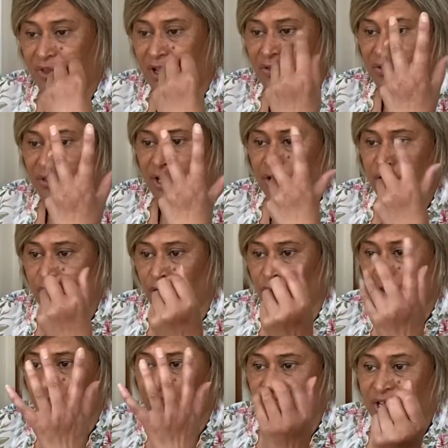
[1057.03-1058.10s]
that, you
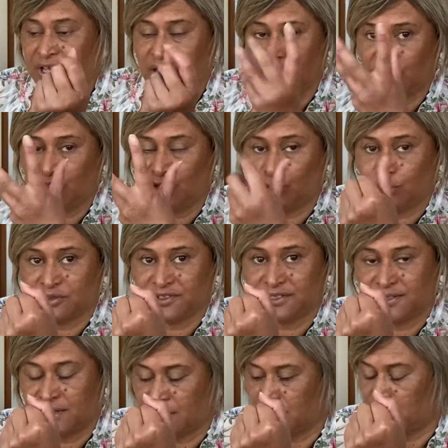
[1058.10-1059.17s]
know, thinking thoughts
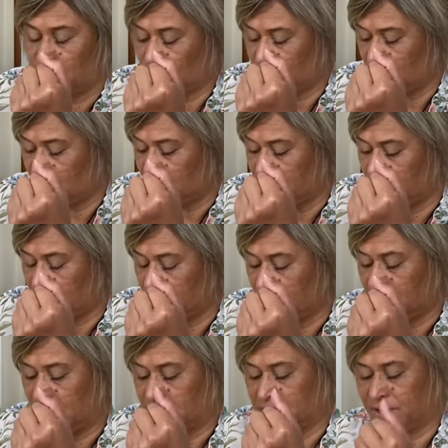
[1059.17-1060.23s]
that are moved, like, you know,
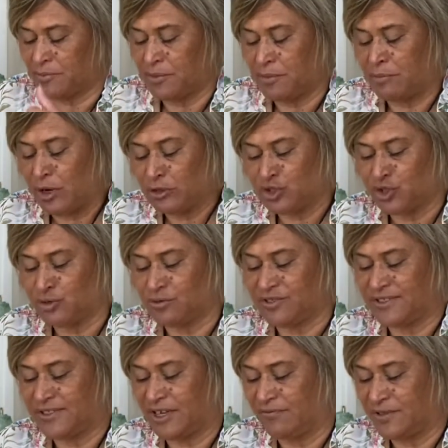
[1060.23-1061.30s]
and some emotional
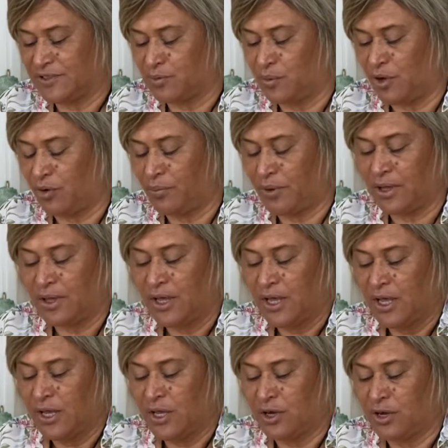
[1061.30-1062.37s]
stuff as well. But,
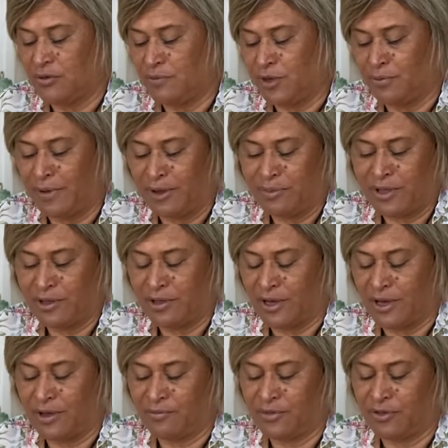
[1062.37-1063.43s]
you know, maybe
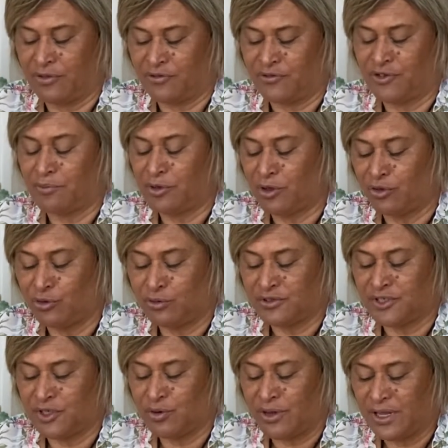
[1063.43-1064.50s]
some of the
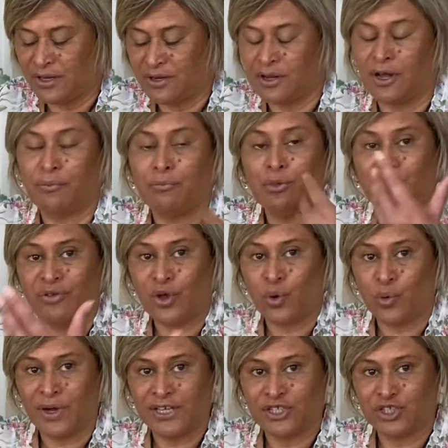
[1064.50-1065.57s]
thoughts in your head are moving
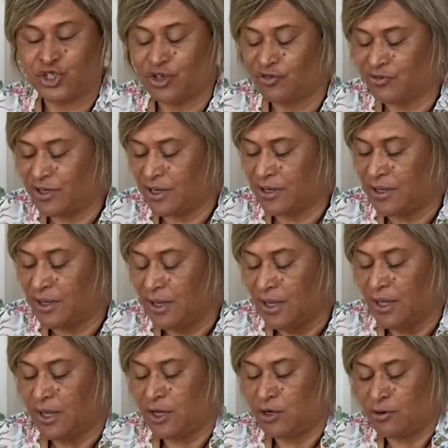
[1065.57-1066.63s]
away, shifting,
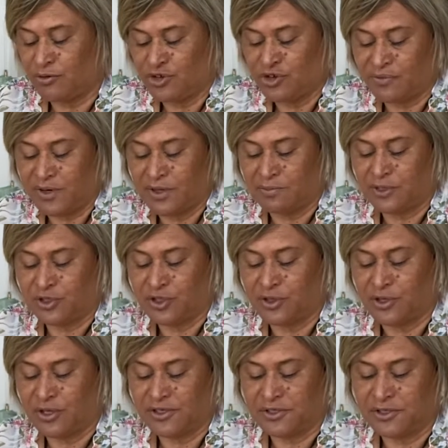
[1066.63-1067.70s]
and you're shifting them into
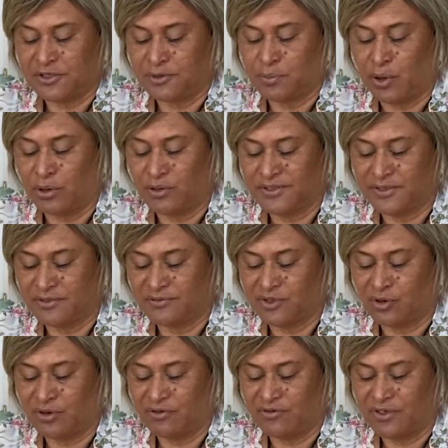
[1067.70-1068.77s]
this positive
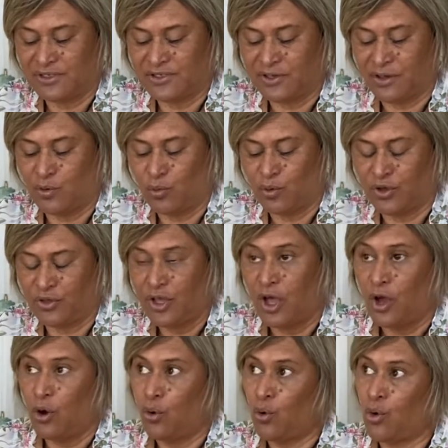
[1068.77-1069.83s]
side of things, like with,
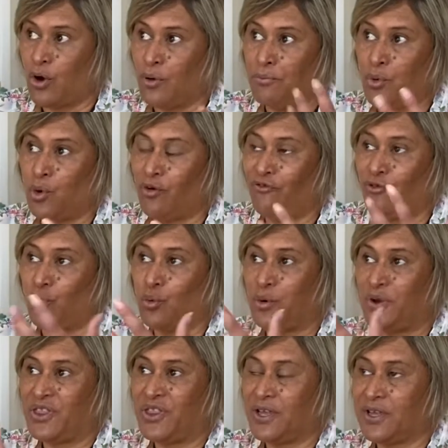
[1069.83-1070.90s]
or more
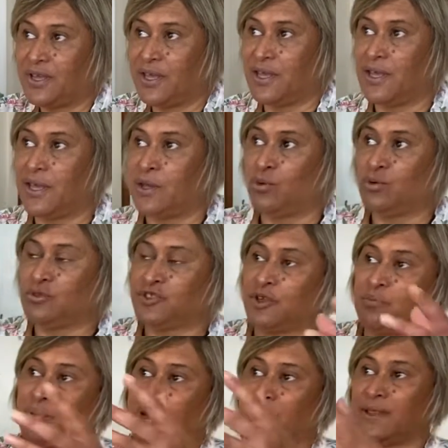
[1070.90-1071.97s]
forward thinking, and also
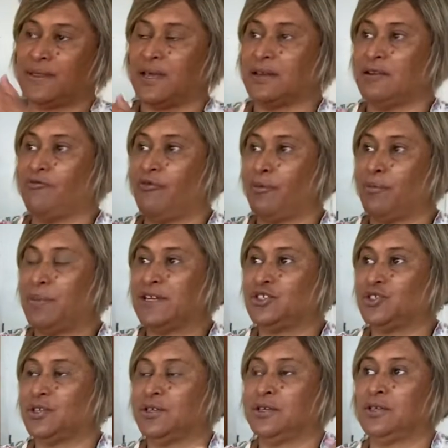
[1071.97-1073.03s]
bringing that
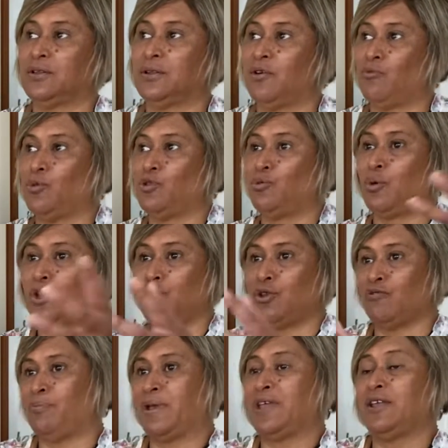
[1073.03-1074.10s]
information in, like with what
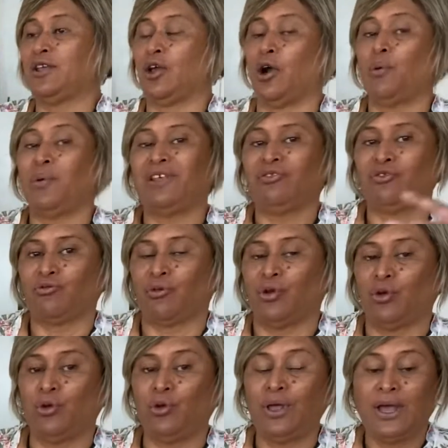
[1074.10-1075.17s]
you've been going
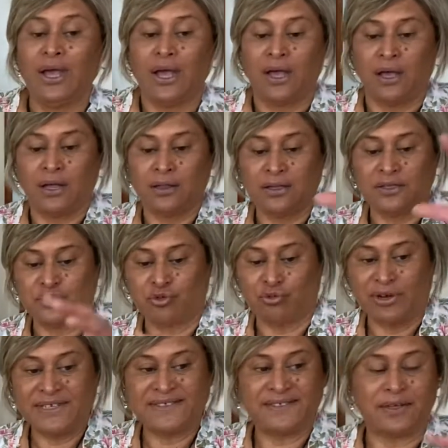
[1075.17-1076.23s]
through in this
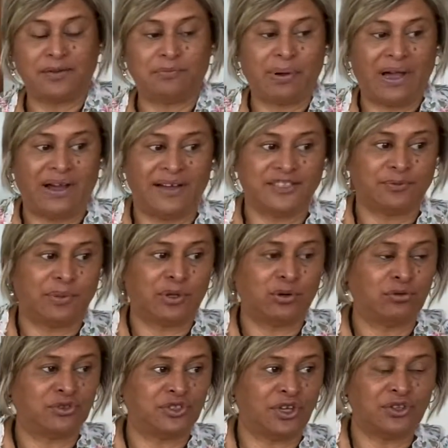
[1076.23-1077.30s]
recent past, but
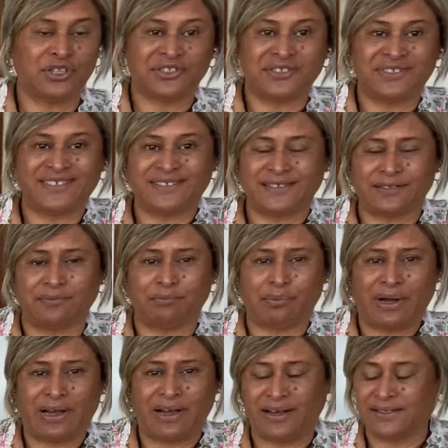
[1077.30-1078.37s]
also the distant
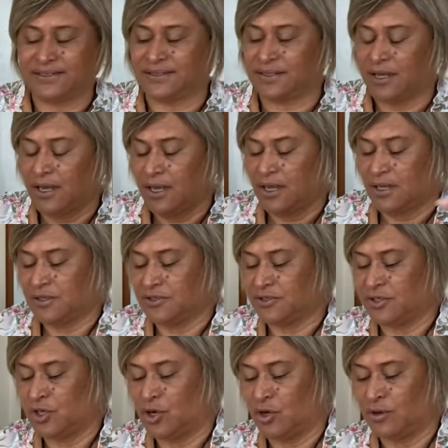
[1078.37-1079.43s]
past.
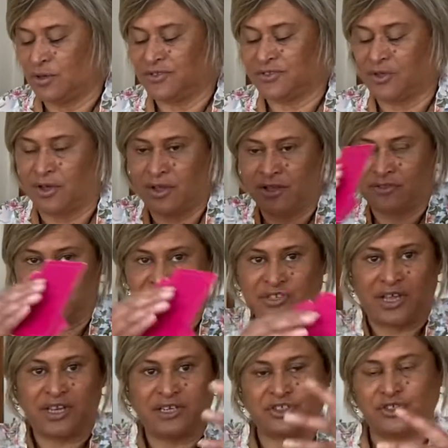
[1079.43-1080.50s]
Is, you know, it's like it's
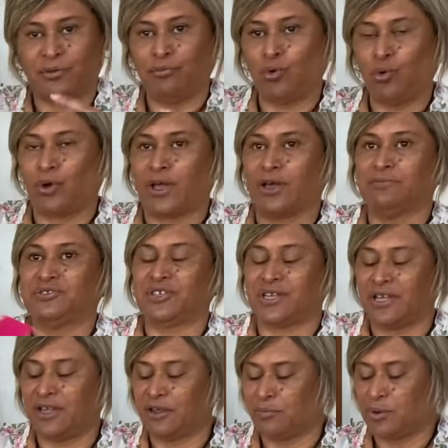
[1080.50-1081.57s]
starting to more come
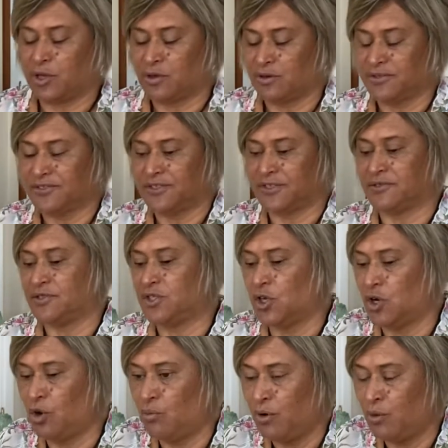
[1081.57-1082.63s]
together, because it's, you know, when